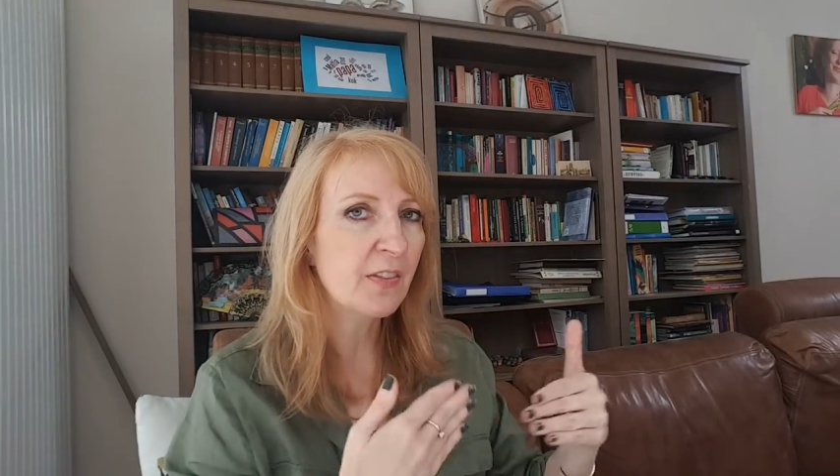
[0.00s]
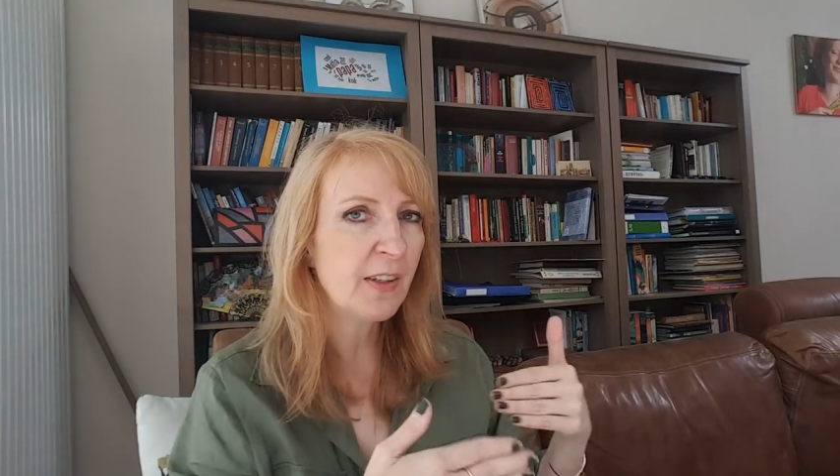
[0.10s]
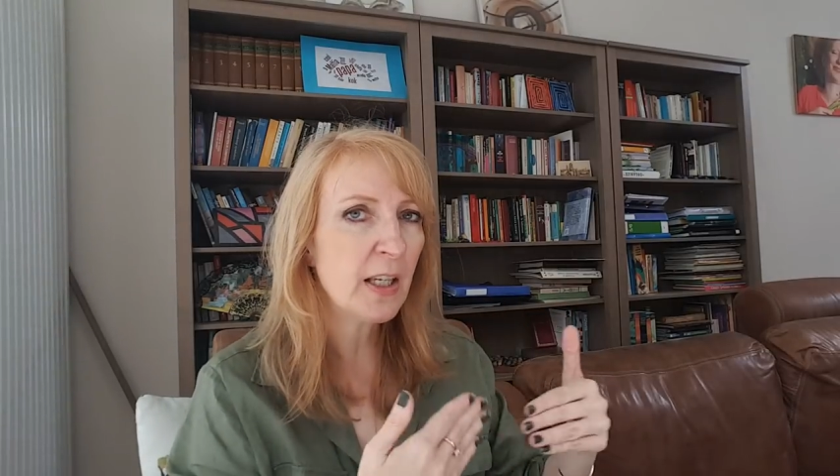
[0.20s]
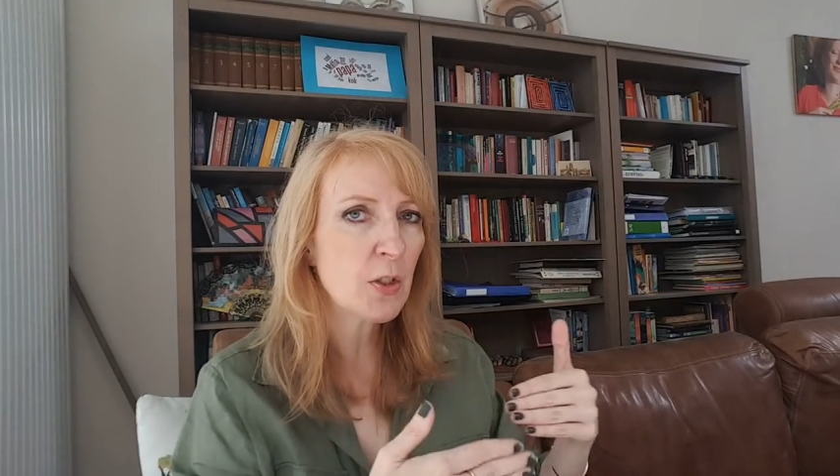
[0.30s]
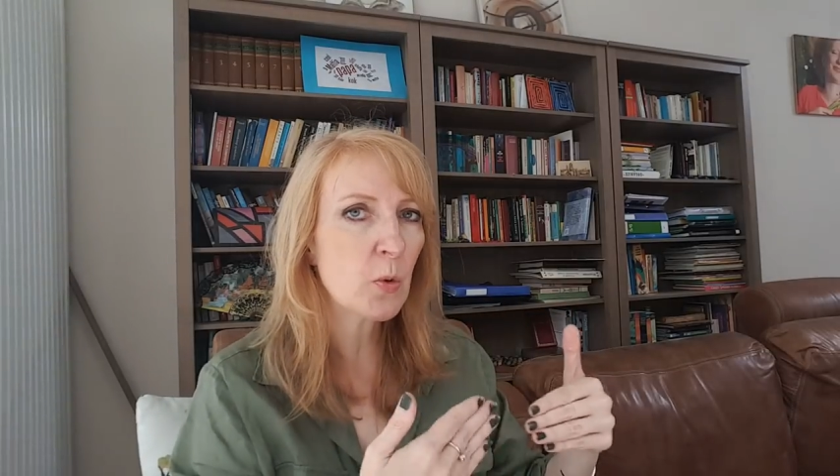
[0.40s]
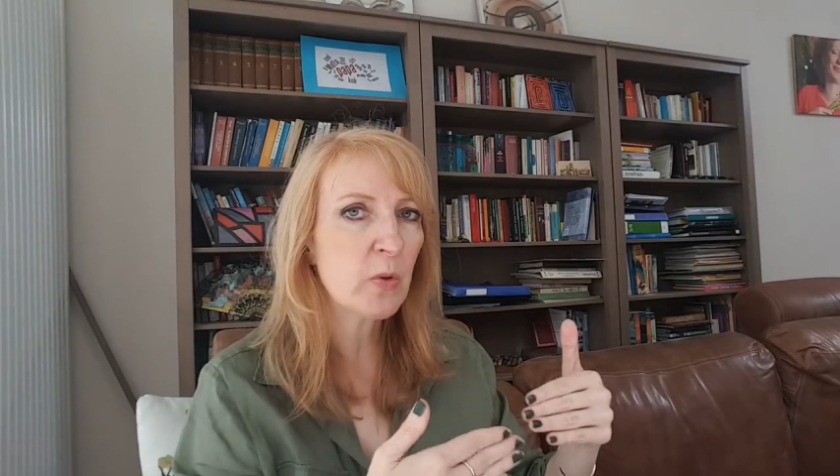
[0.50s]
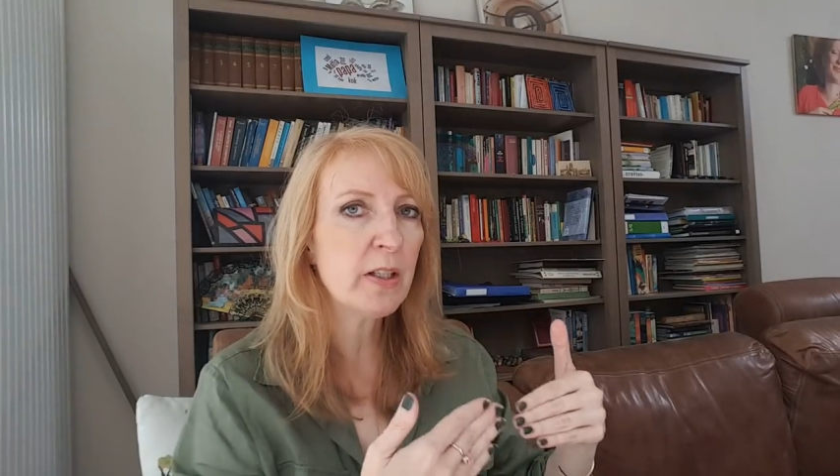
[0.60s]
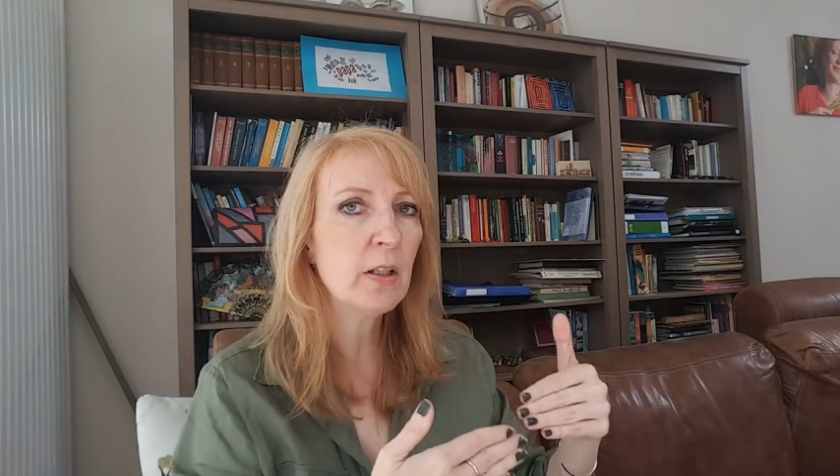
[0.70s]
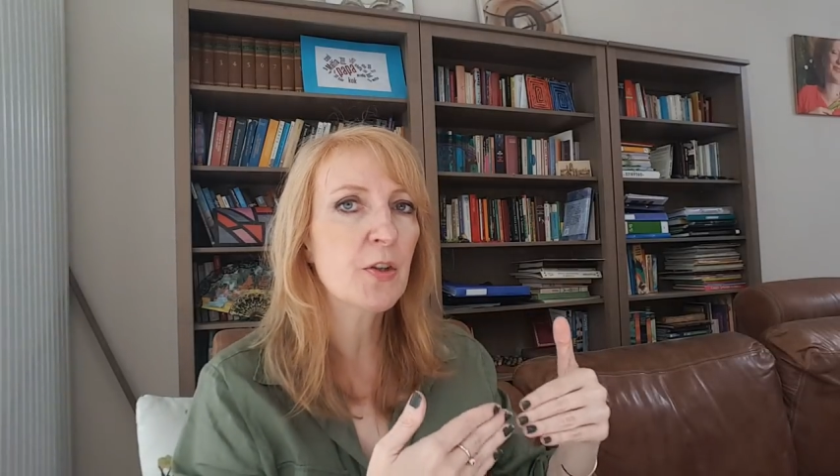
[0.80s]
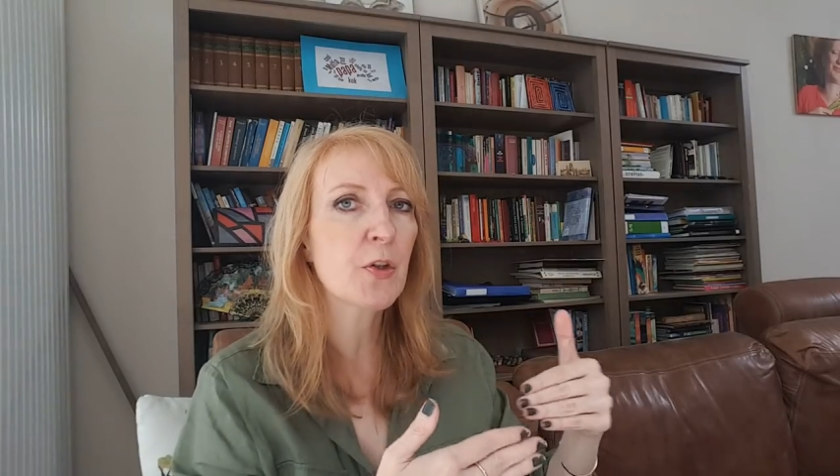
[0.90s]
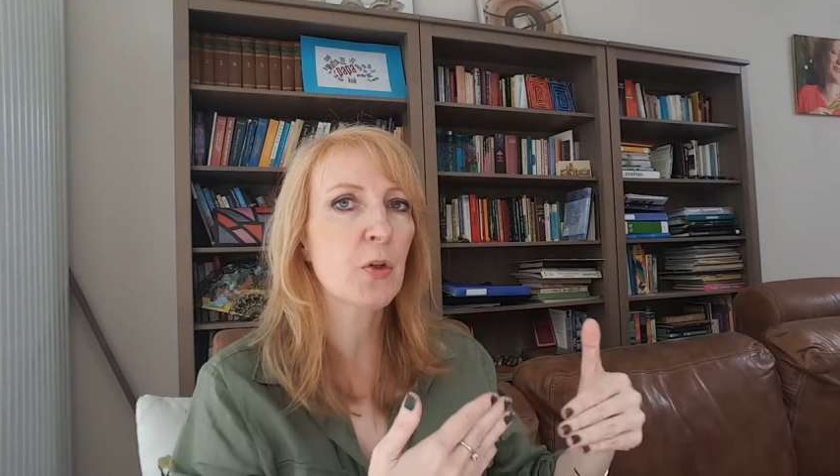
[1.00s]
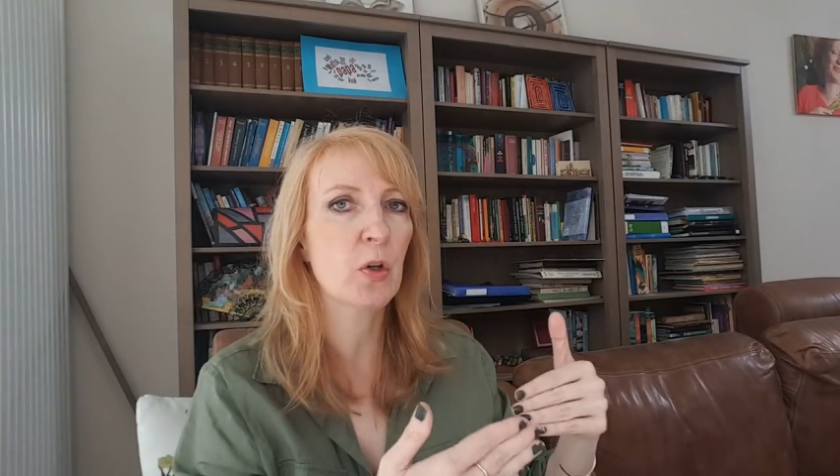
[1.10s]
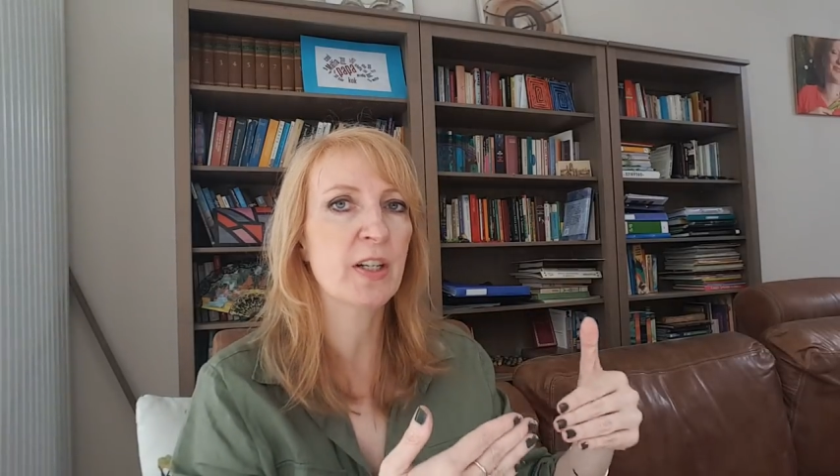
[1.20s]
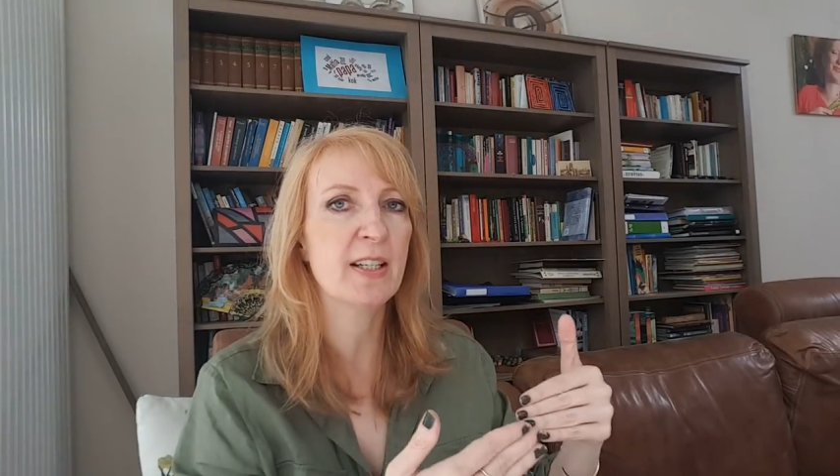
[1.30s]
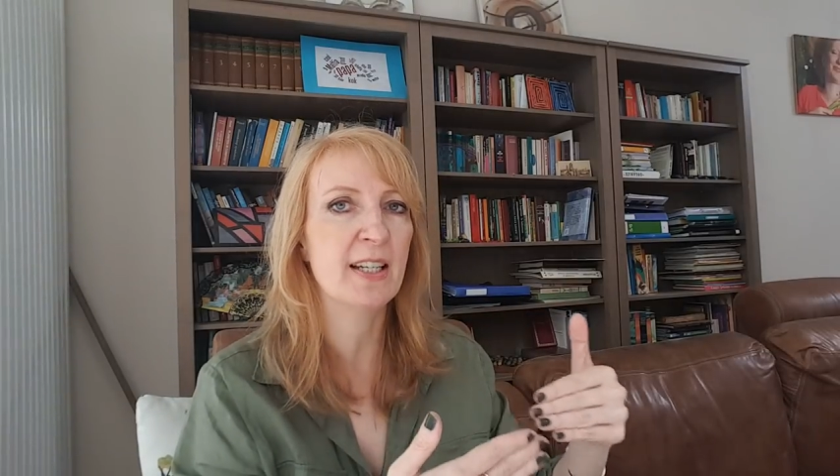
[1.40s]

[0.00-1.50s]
Things will sort